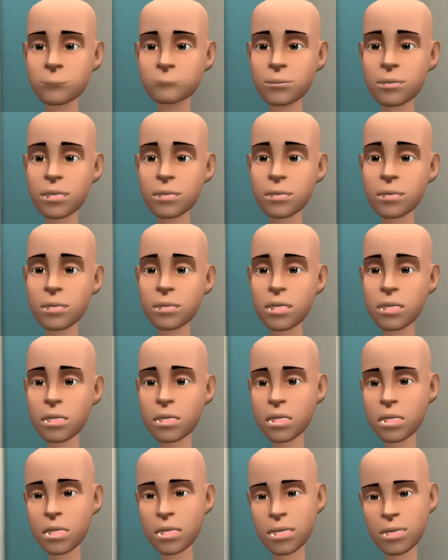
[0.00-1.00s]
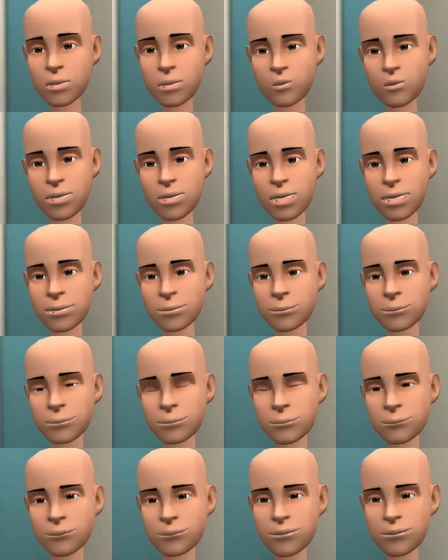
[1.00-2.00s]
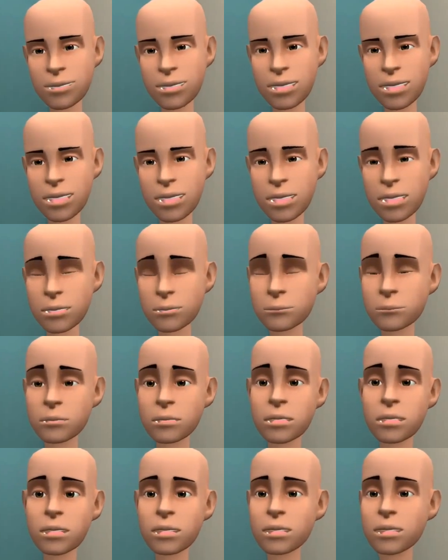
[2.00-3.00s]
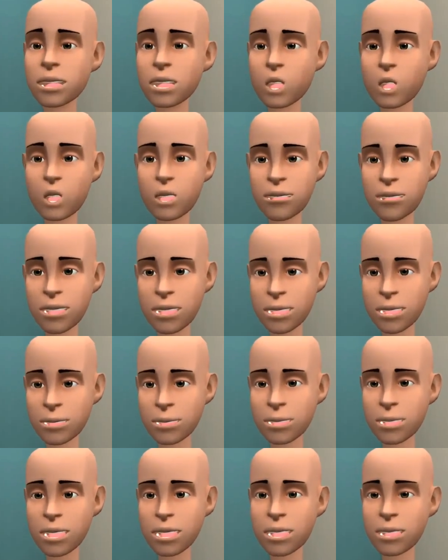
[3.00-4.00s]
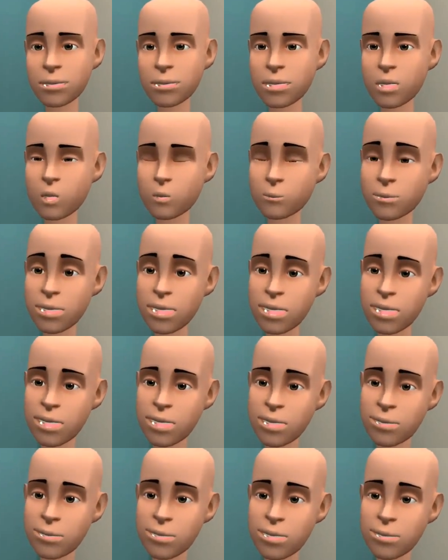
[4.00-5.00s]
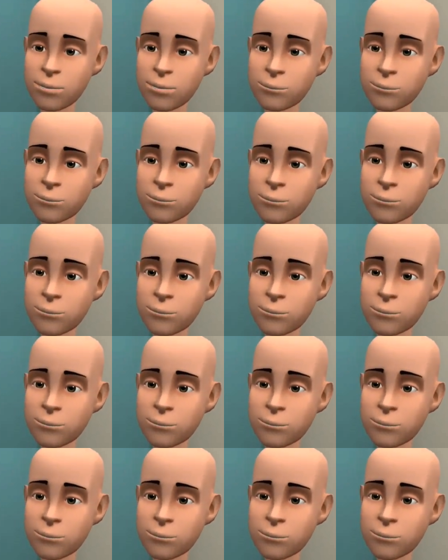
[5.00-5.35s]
Class is nearly over. Finally, I got out of taking that stupid test.